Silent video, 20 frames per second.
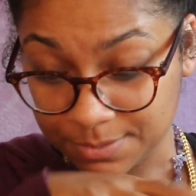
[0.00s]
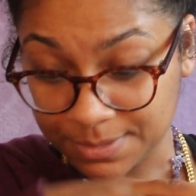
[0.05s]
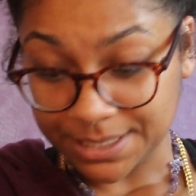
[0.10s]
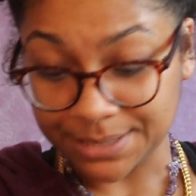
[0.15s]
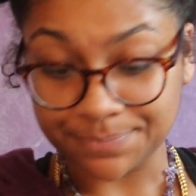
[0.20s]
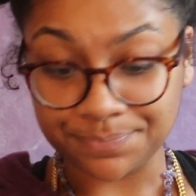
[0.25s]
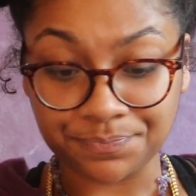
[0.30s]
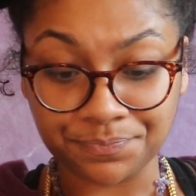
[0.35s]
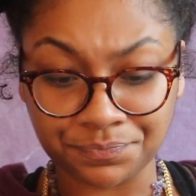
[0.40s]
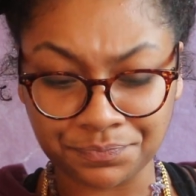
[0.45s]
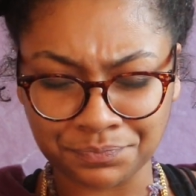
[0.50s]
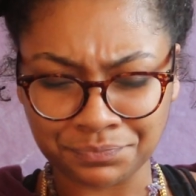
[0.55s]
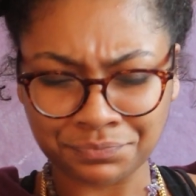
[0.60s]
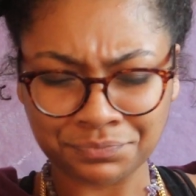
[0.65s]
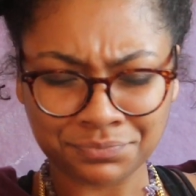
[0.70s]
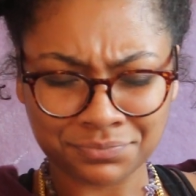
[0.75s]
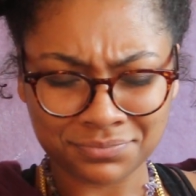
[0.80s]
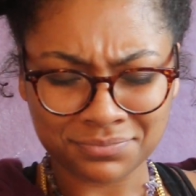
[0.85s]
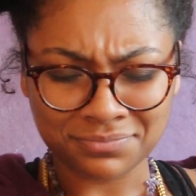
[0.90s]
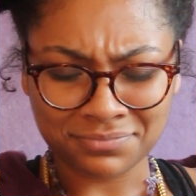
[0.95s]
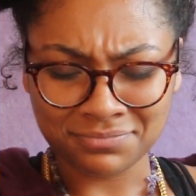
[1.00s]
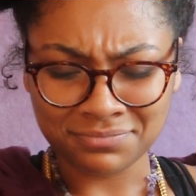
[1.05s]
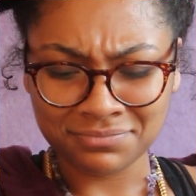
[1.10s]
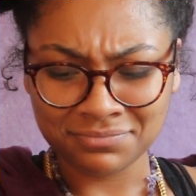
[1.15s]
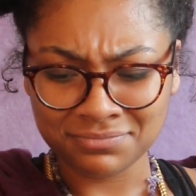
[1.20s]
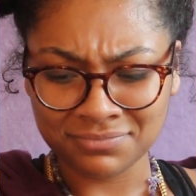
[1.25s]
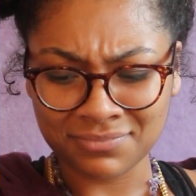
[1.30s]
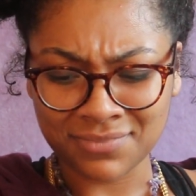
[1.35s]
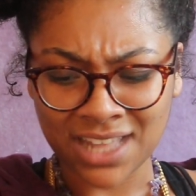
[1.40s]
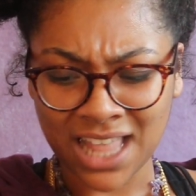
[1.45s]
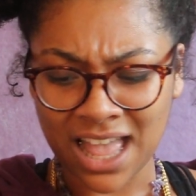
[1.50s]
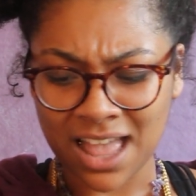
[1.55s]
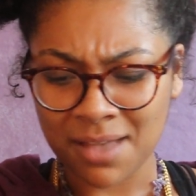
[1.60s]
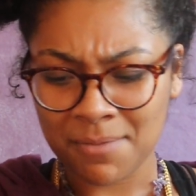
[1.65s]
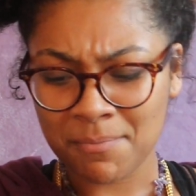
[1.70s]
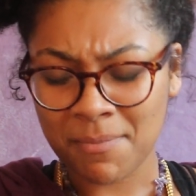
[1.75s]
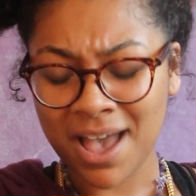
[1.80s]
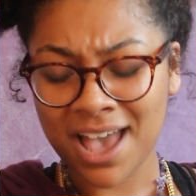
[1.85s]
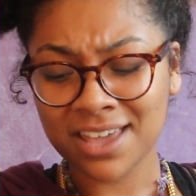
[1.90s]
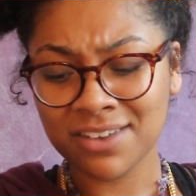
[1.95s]
me
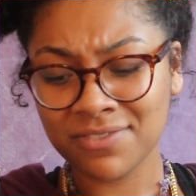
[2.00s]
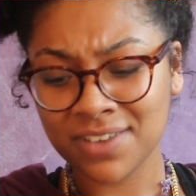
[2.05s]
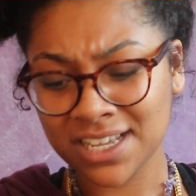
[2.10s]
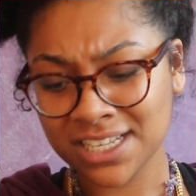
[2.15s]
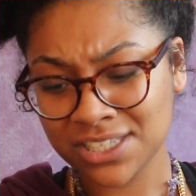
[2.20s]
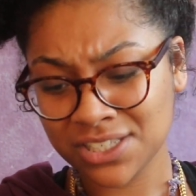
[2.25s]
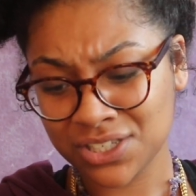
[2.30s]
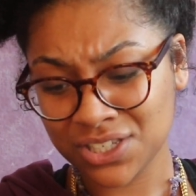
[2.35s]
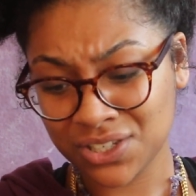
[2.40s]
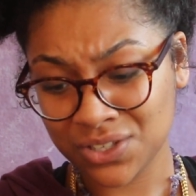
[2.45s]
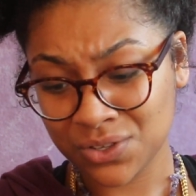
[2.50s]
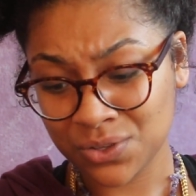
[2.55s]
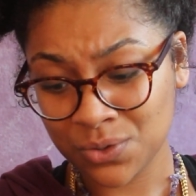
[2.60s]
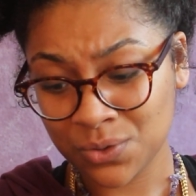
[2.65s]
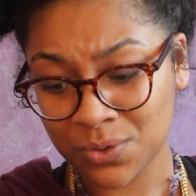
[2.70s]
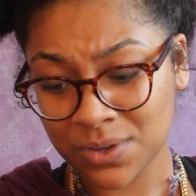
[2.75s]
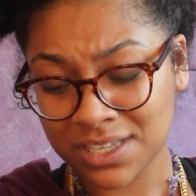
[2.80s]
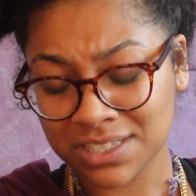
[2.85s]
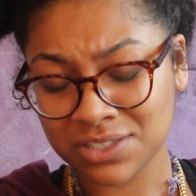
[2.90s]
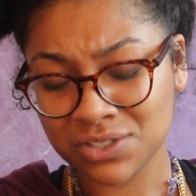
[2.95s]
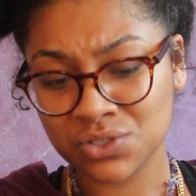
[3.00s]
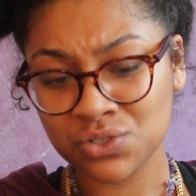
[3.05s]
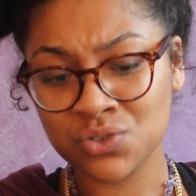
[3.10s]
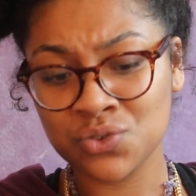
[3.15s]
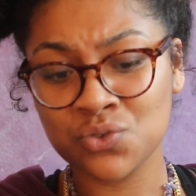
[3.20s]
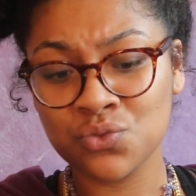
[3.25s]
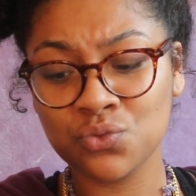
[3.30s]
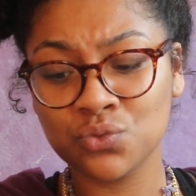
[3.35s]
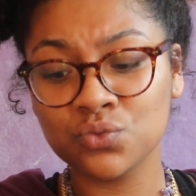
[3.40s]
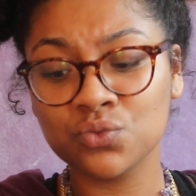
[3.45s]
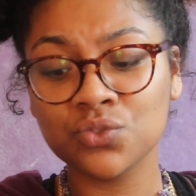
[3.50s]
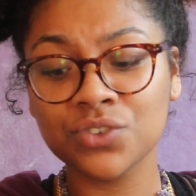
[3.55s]
my advice to you is to